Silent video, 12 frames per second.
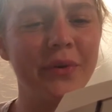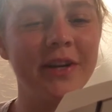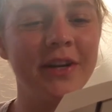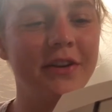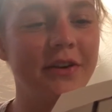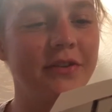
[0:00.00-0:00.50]
when
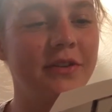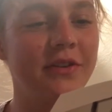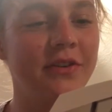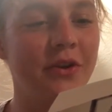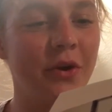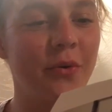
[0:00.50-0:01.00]
he
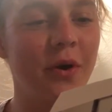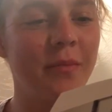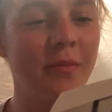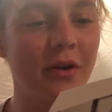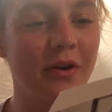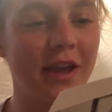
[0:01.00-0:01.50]
doesn't know
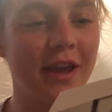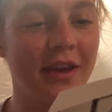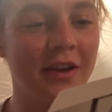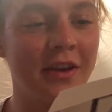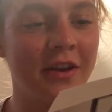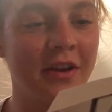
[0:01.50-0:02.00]
I'm
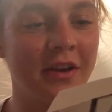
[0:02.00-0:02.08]
looking.